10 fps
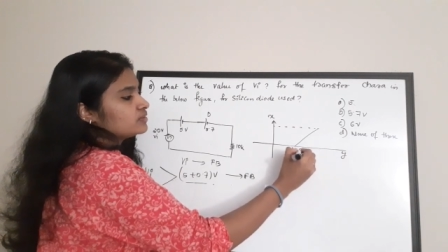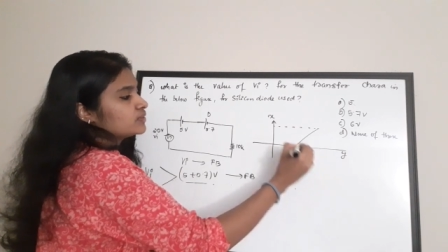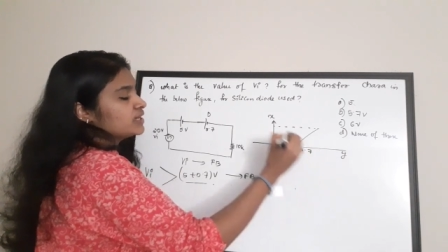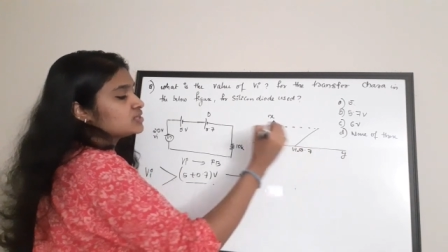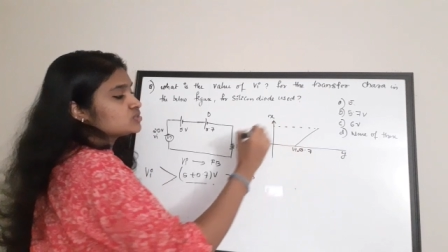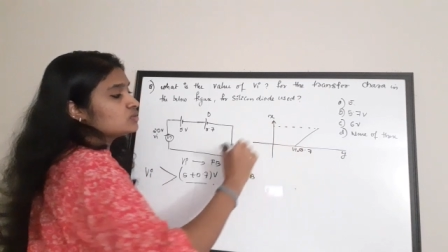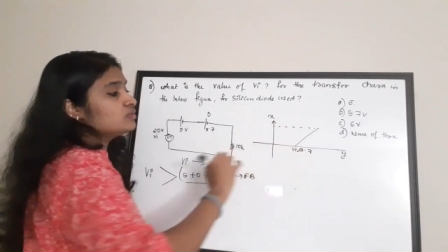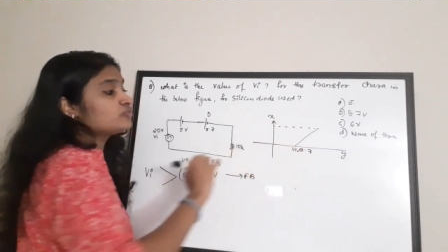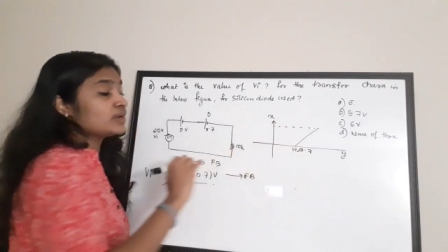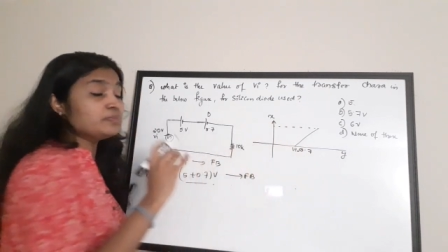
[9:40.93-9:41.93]
Okay,
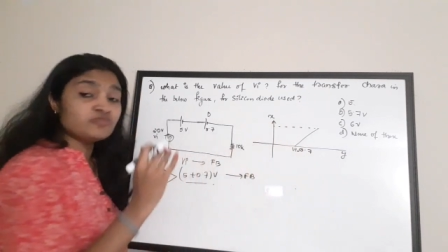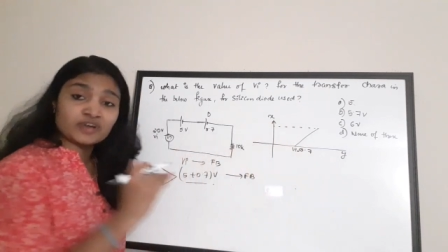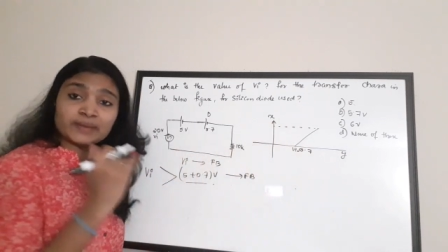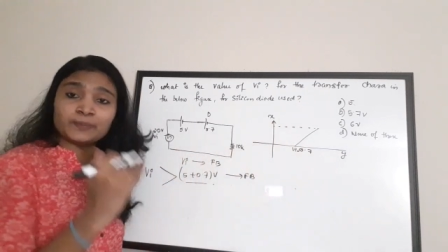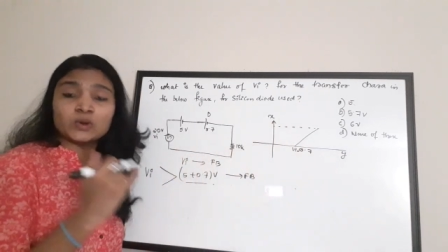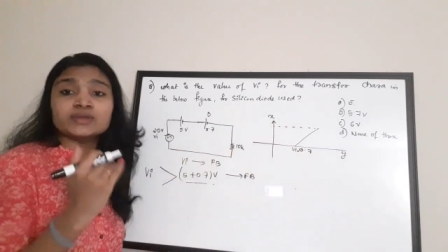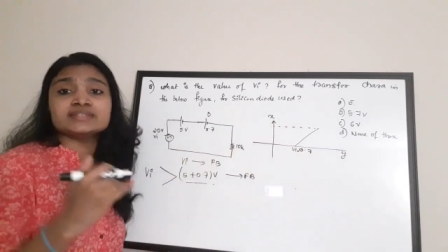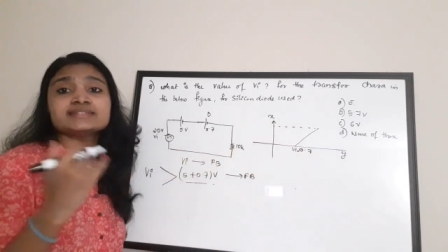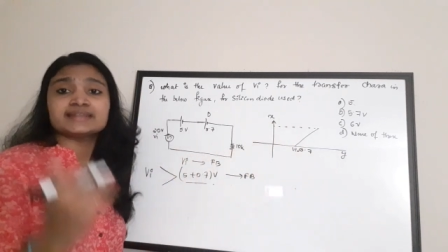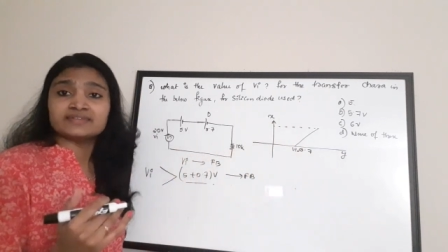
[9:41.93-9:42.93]
so from
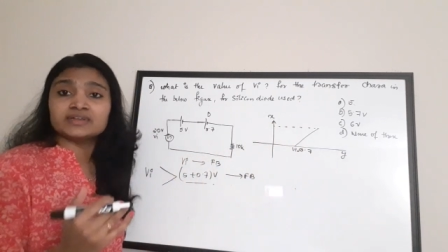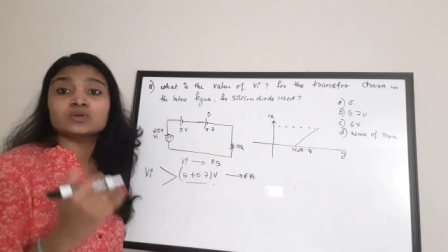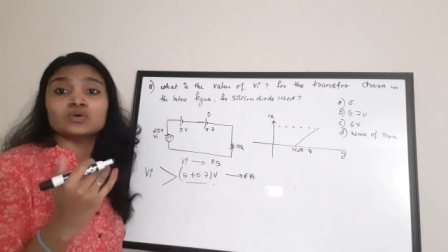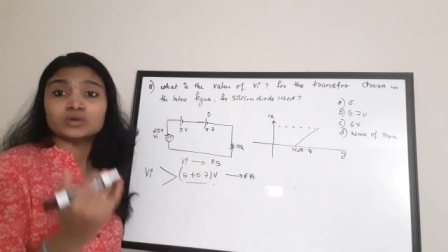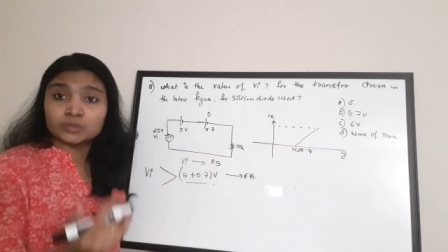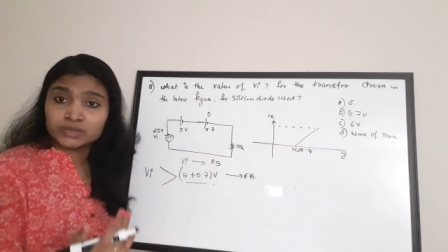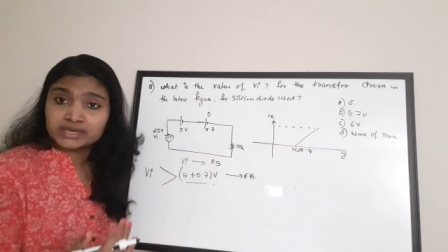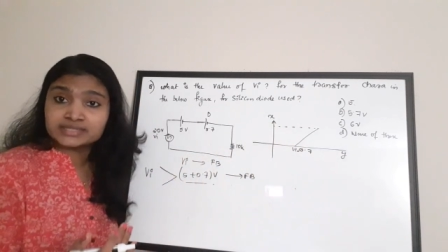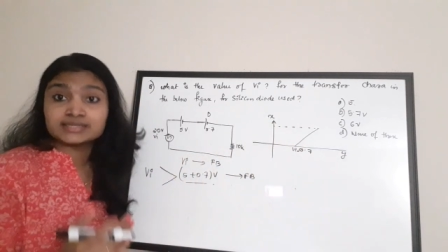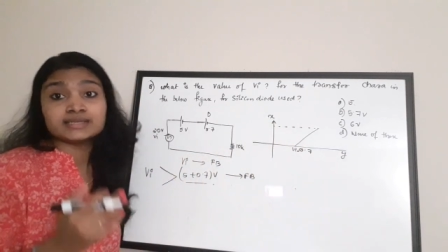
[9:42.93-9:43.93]
5.7
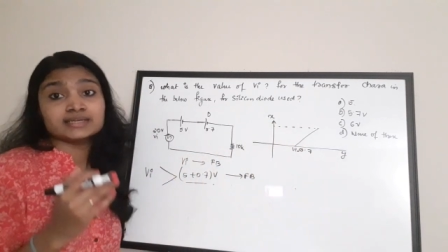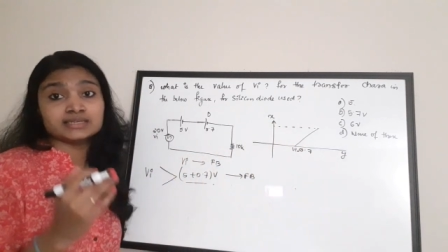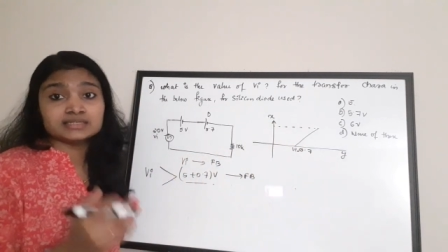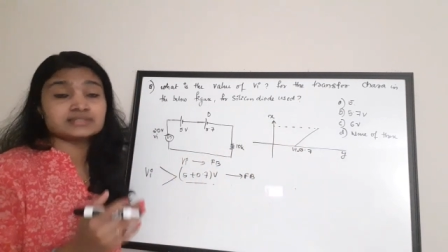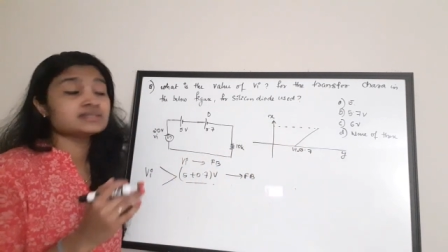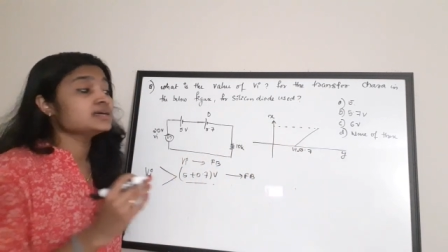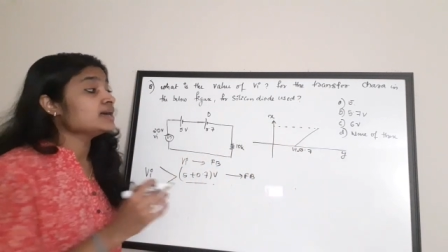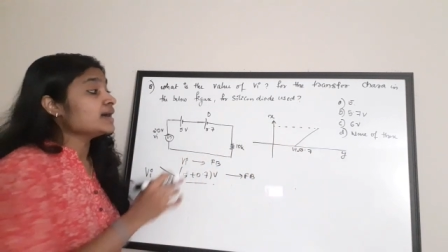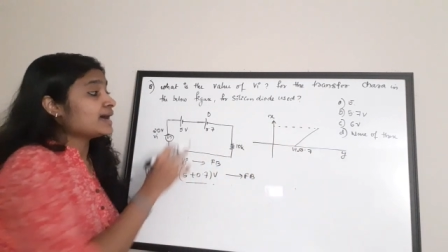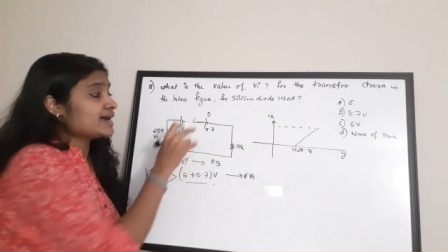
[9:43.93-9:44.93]
onwards is
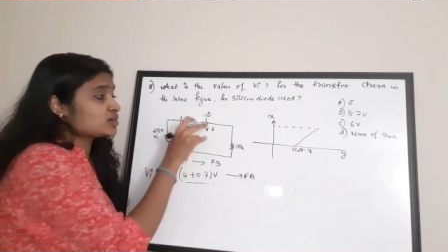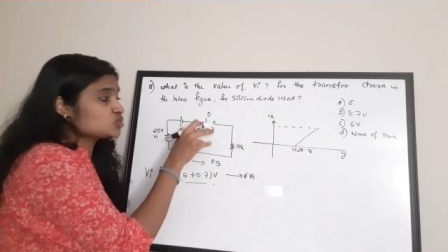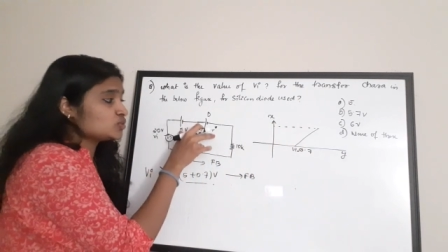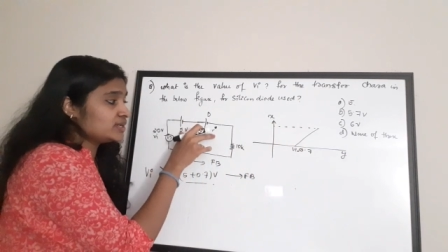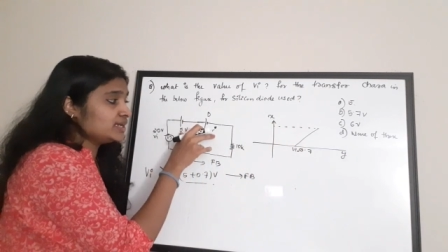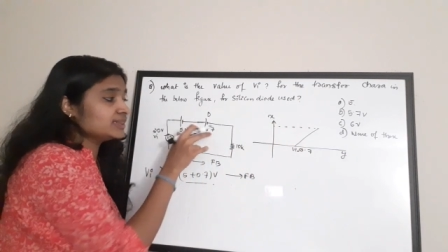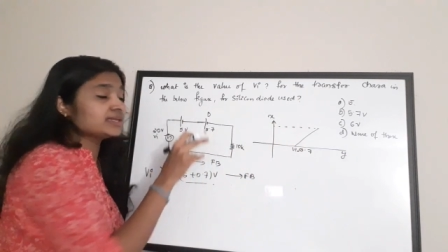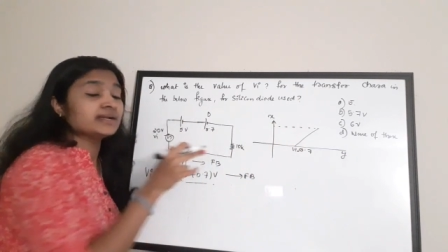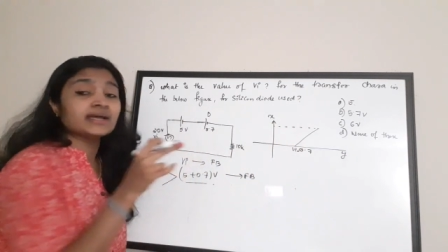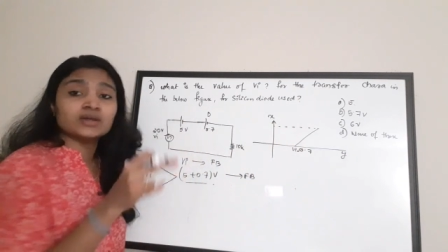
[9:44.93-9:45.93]
actually
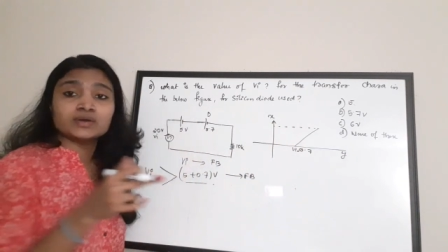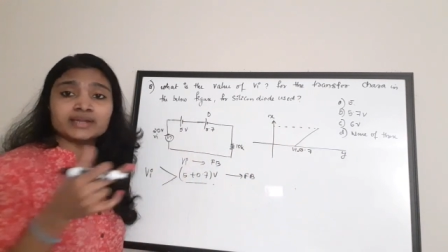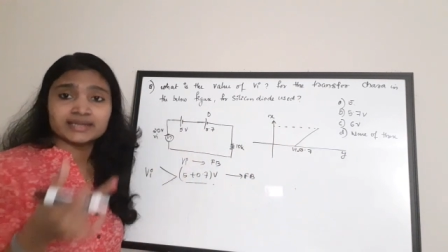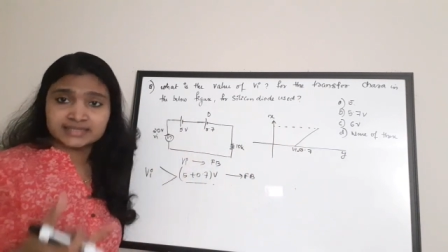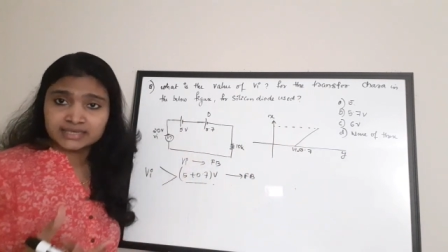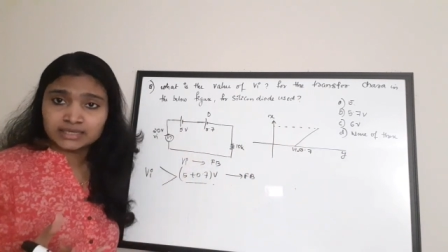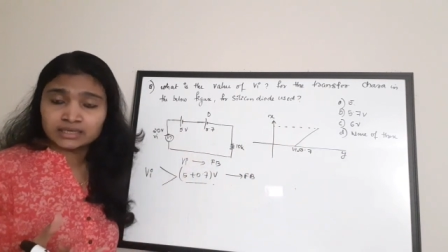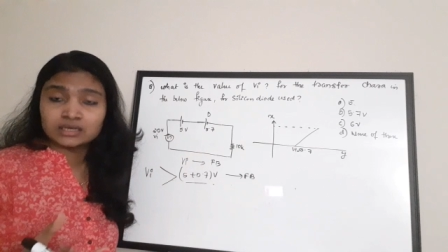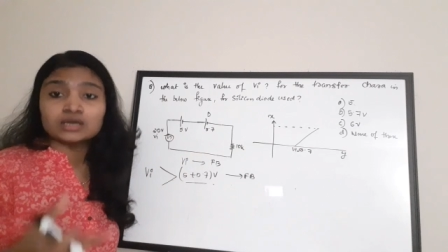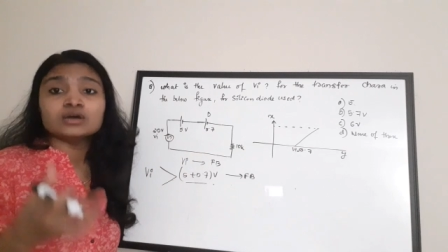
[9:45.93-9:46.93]
the diode
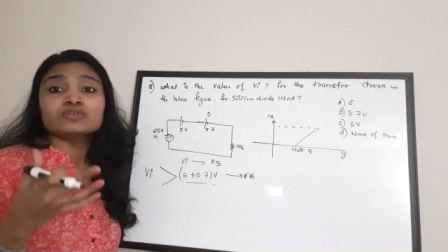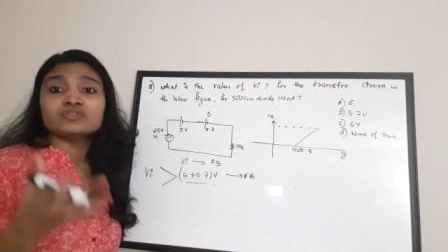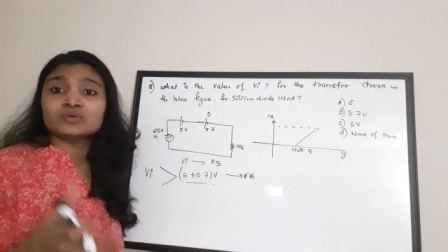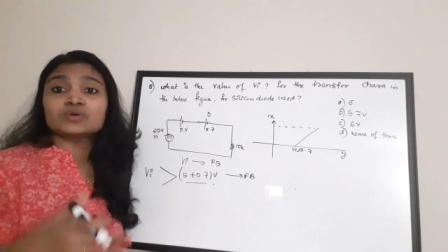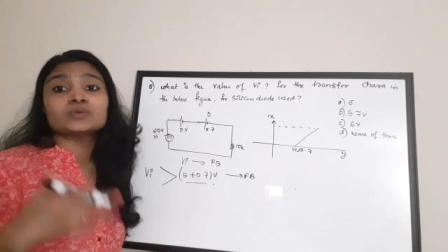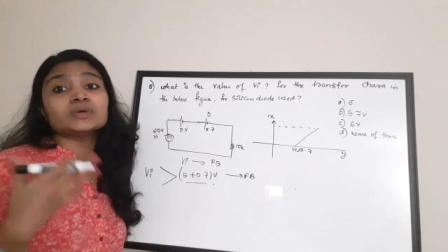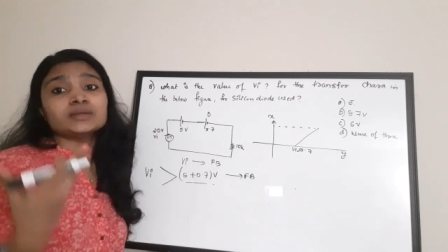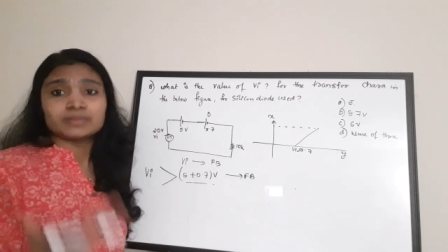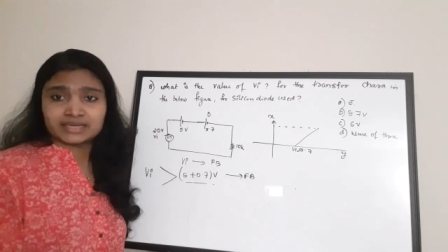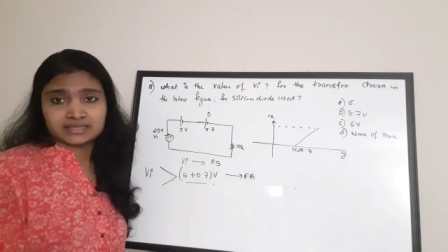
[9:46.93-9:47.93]
getting
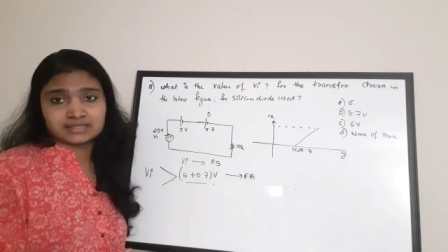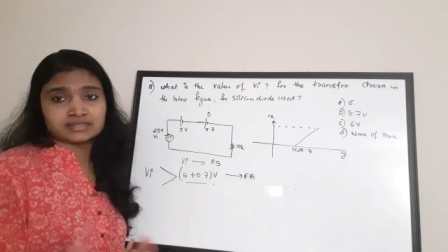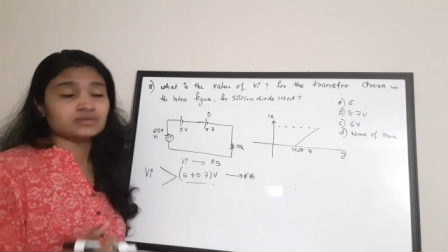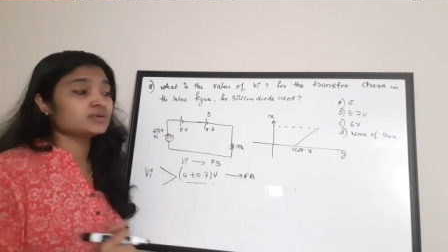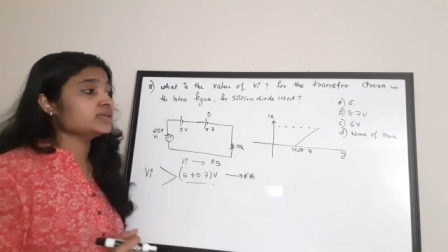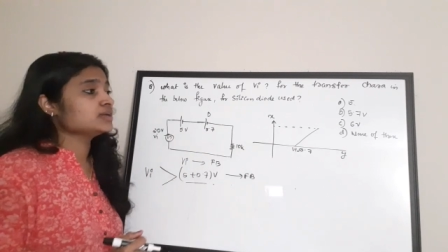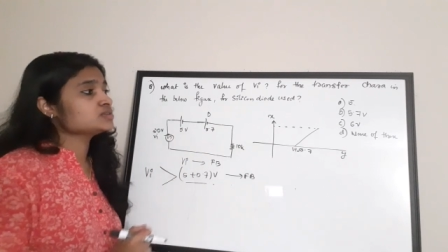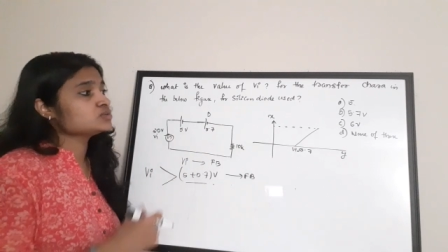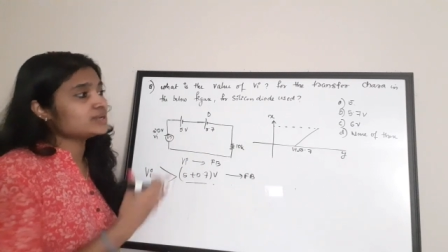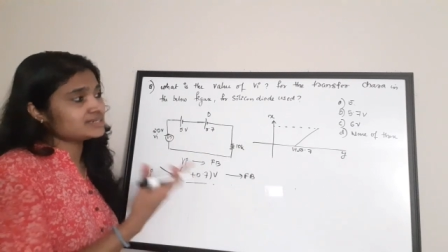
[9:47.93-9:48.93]
forward bias.
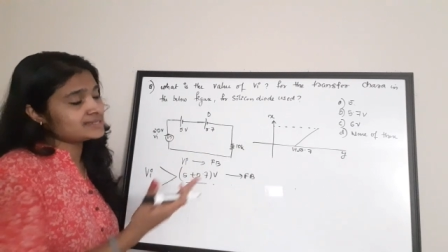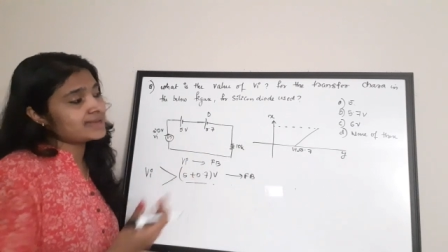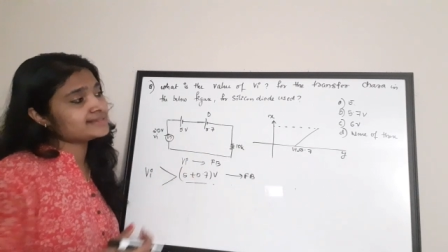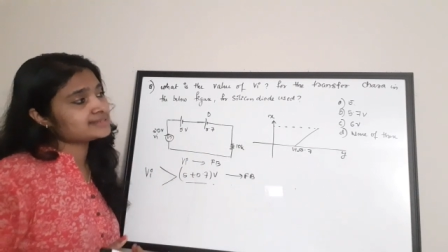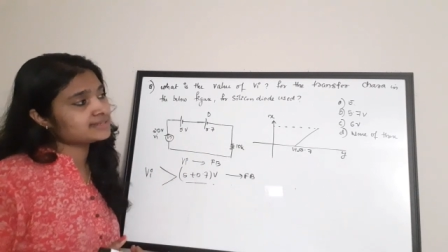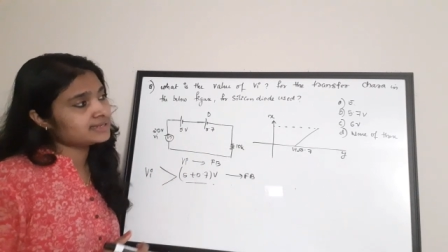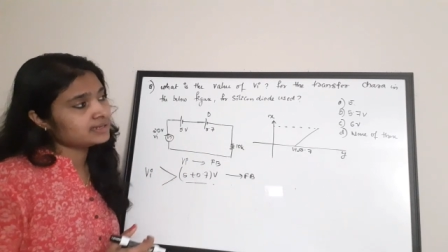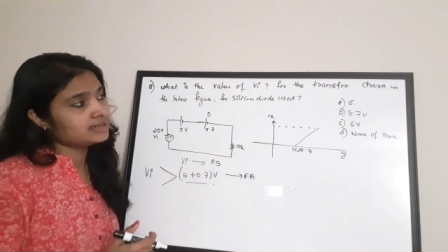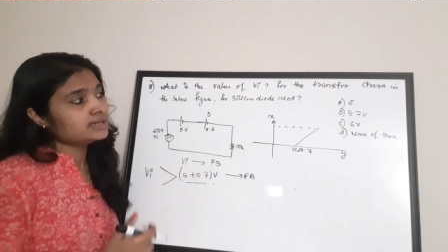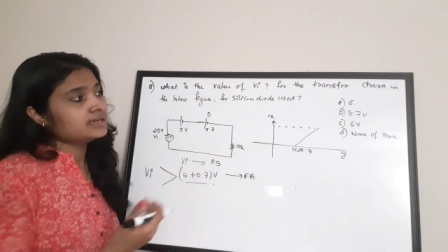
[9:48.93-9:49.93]
Okay, so what is the answer here?